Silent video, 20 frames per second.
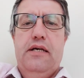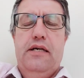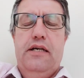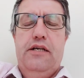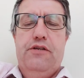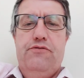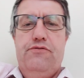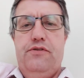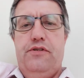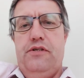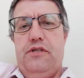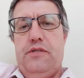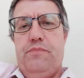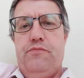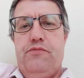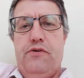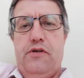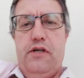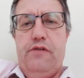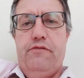introduced
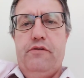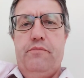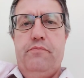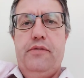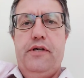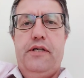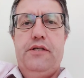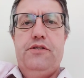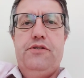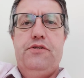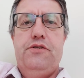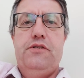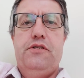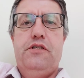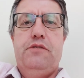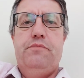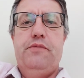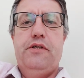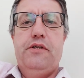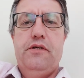private
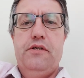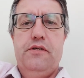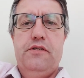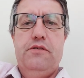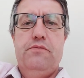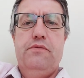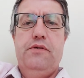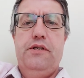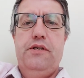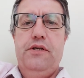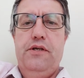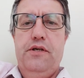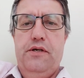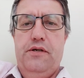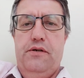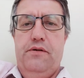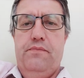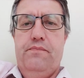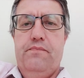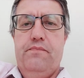pensions because we
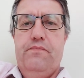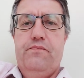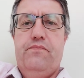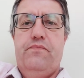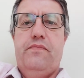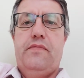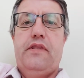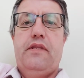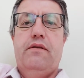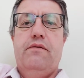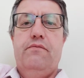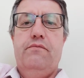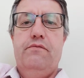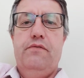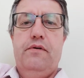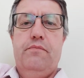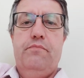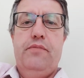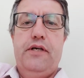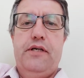knew
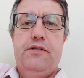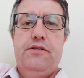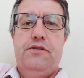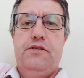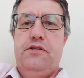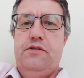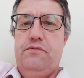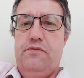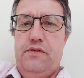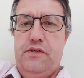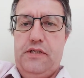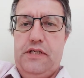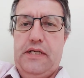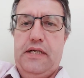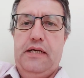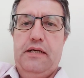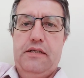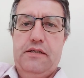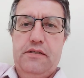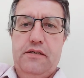that pensions were a
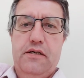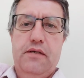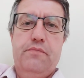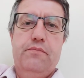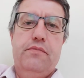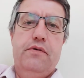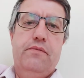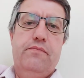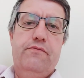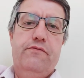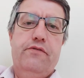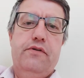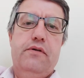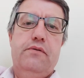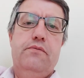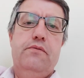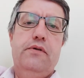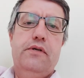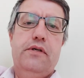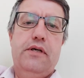ticking time bomb
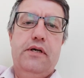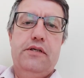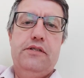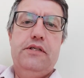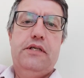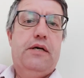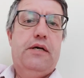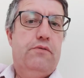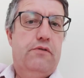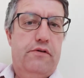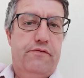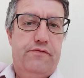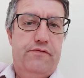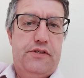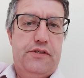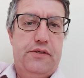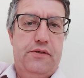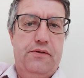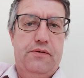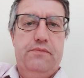that were going to go off
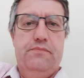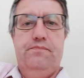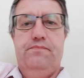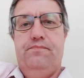soon.